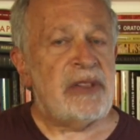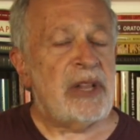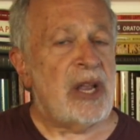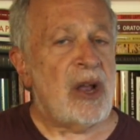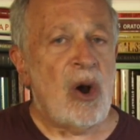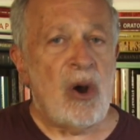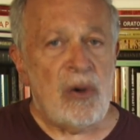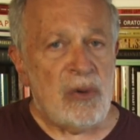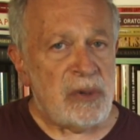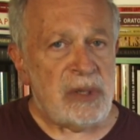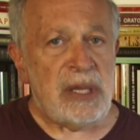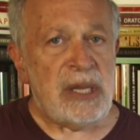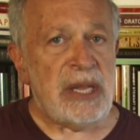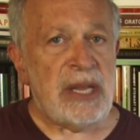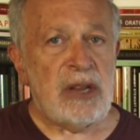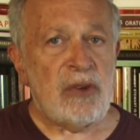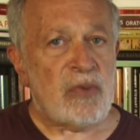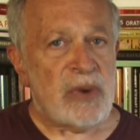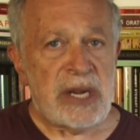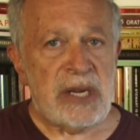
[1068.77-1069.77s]
The
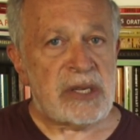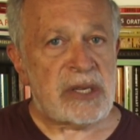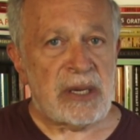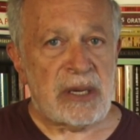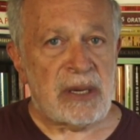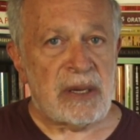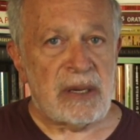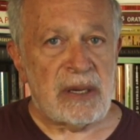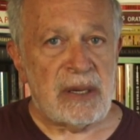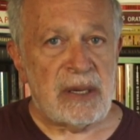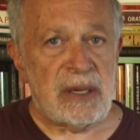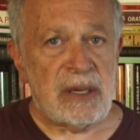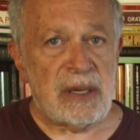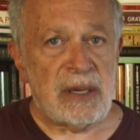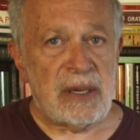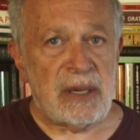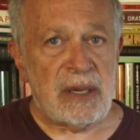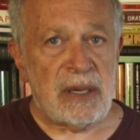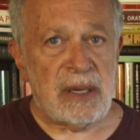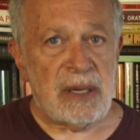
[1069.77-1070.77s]
only reason
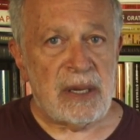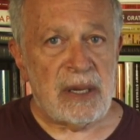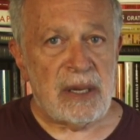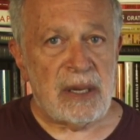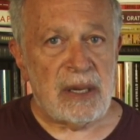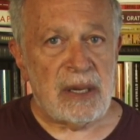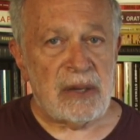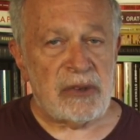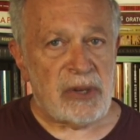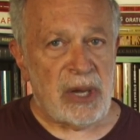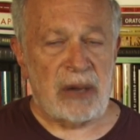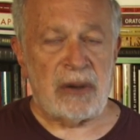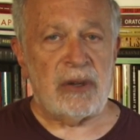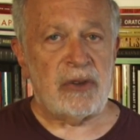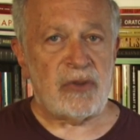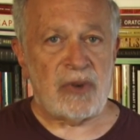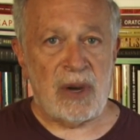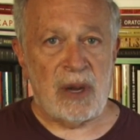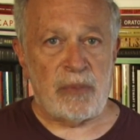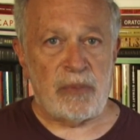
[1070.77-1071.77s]

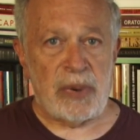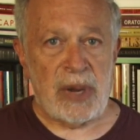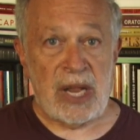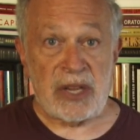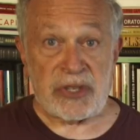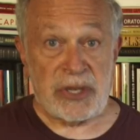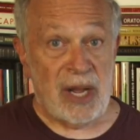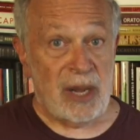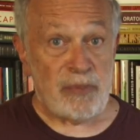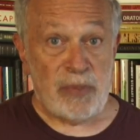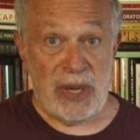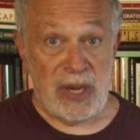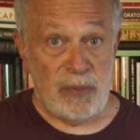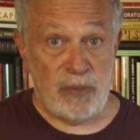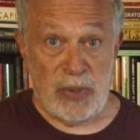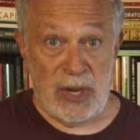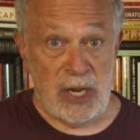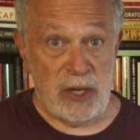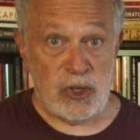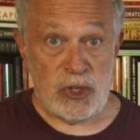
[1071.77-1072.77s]
Donald Trump has not been
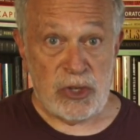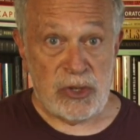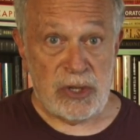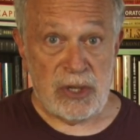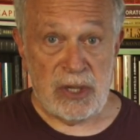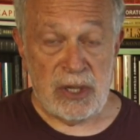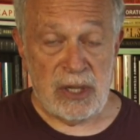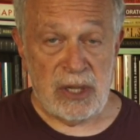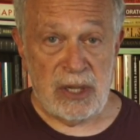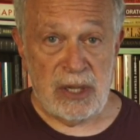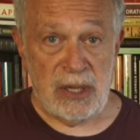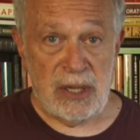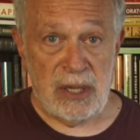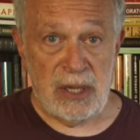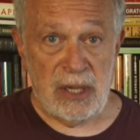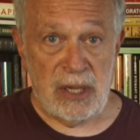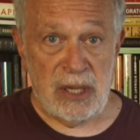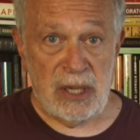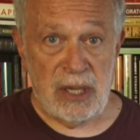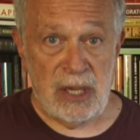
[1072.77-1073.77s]
impeached
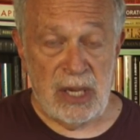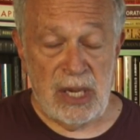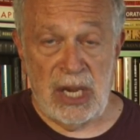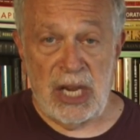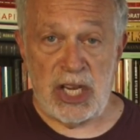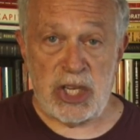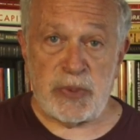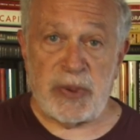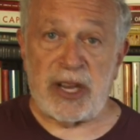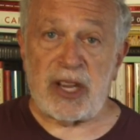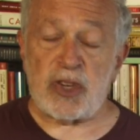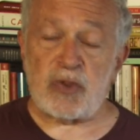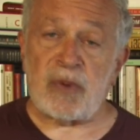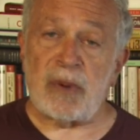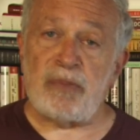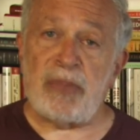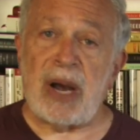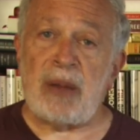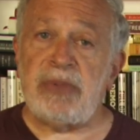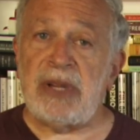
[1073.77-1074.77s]
is because
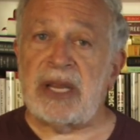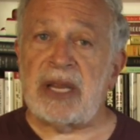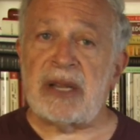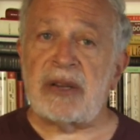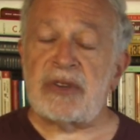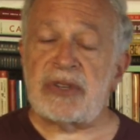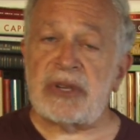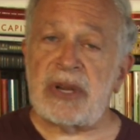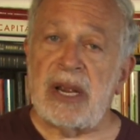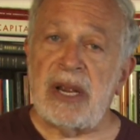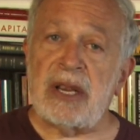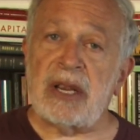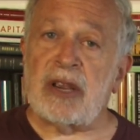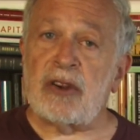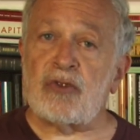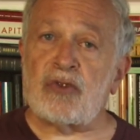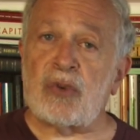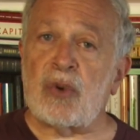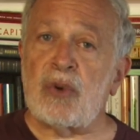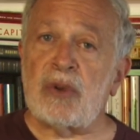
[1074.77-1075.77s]
Republicans
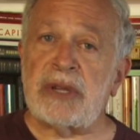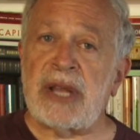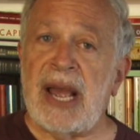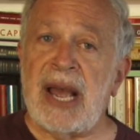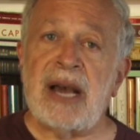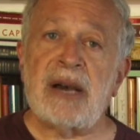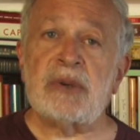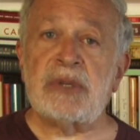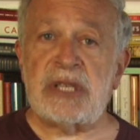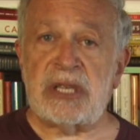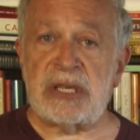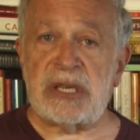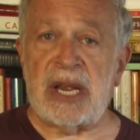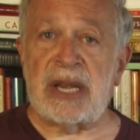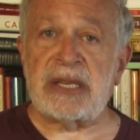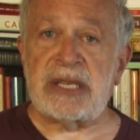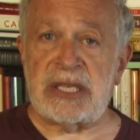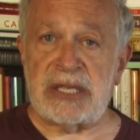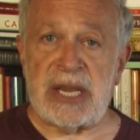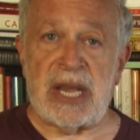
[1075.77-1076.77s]
control the House
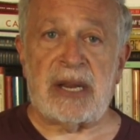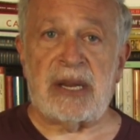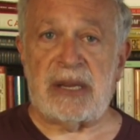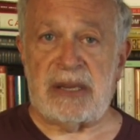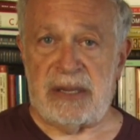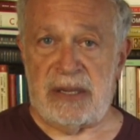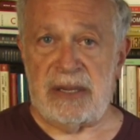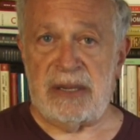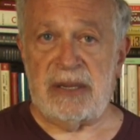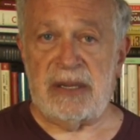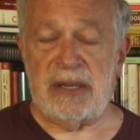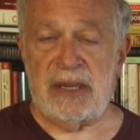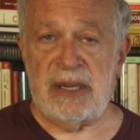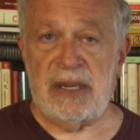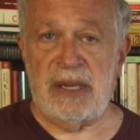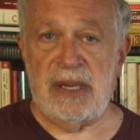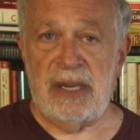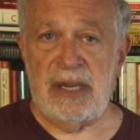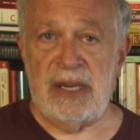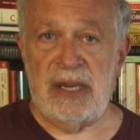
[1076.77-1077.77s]
and Senate,
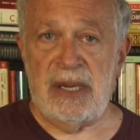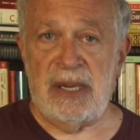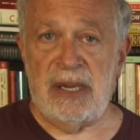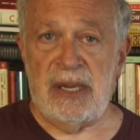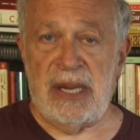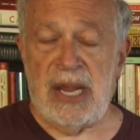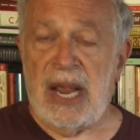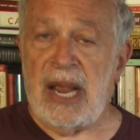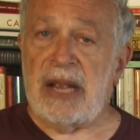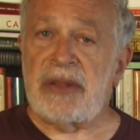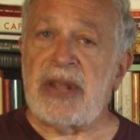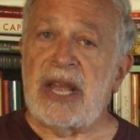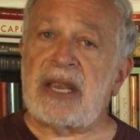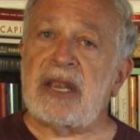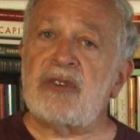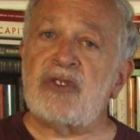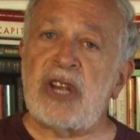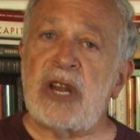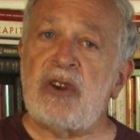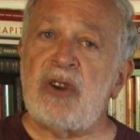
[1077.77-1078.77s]
and they
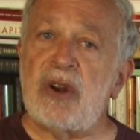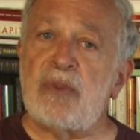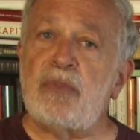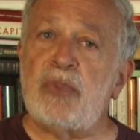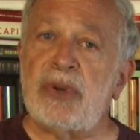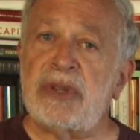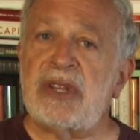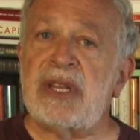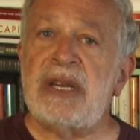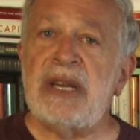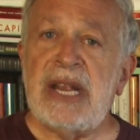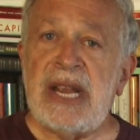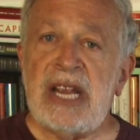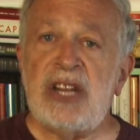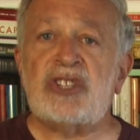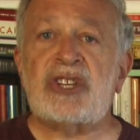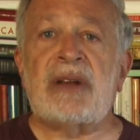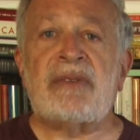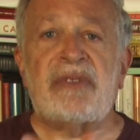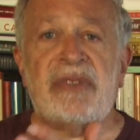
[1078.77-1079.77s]
continue to put the
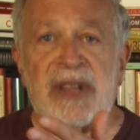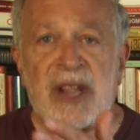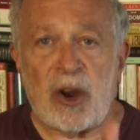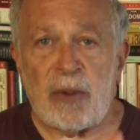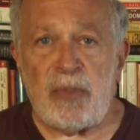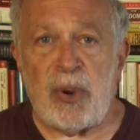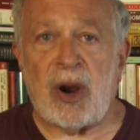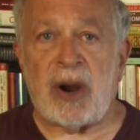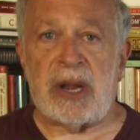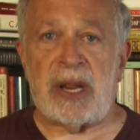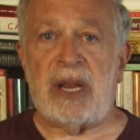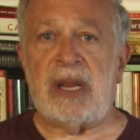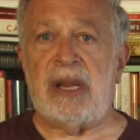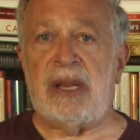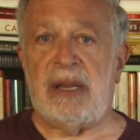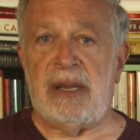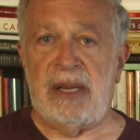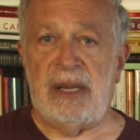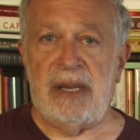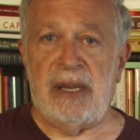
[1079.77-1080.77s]
needs of their
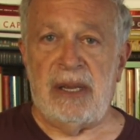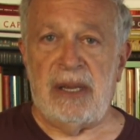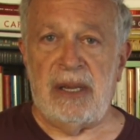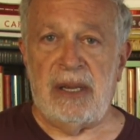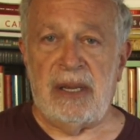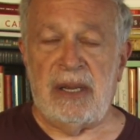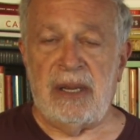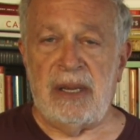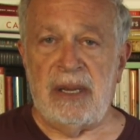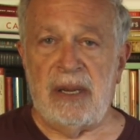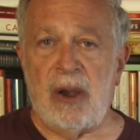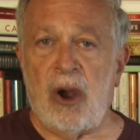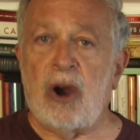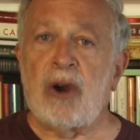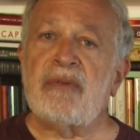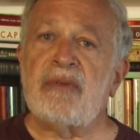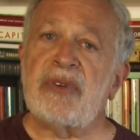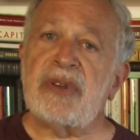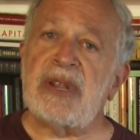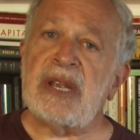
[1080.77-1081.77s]
party
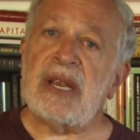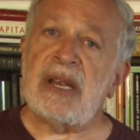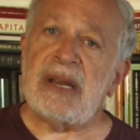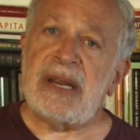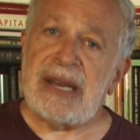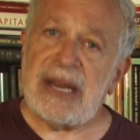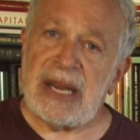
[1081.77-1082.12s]
over the